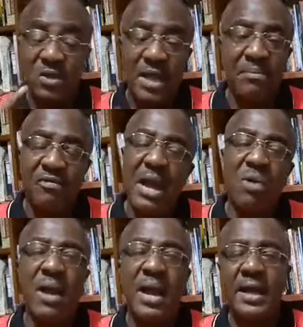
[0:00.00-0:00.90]
Before I go
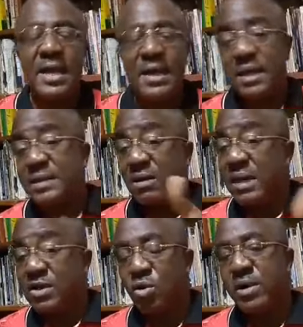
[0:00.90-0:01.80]
ahead, there's another
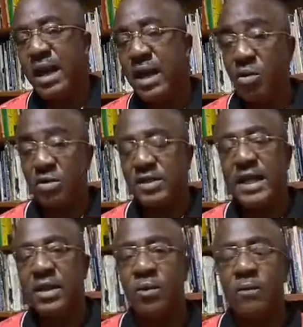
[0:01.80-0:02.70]
story I want to tell you.